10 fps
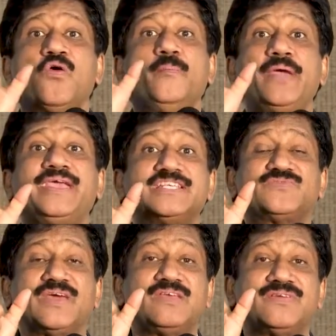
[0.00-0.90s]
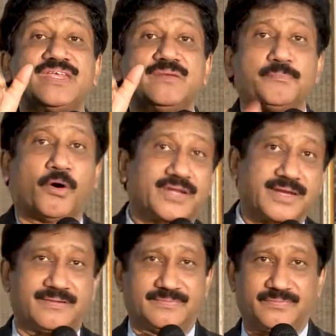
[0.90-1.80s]
obey is very, very
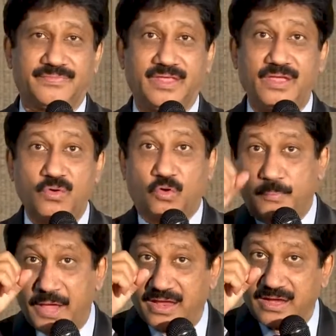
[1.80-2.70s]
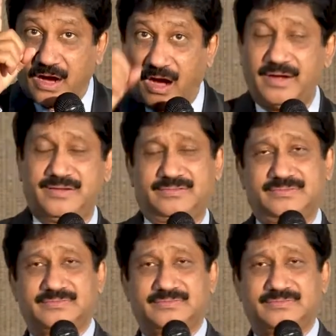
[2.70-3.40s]
important. Obeying God,